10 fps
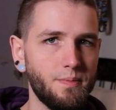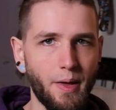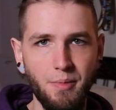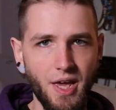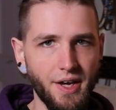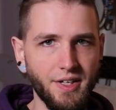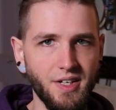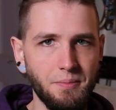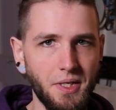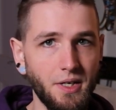maybe
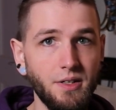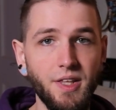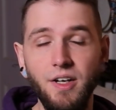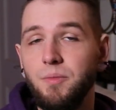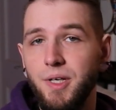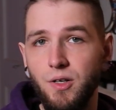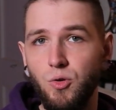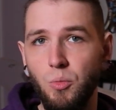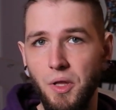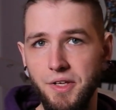Economia, that could be a
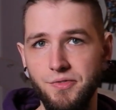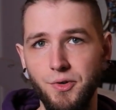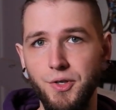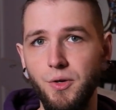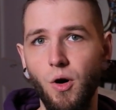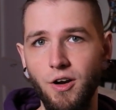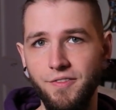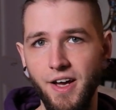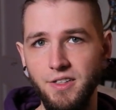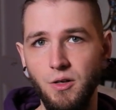cool place for a new
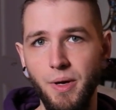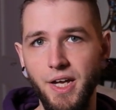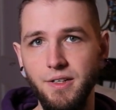artifact domain.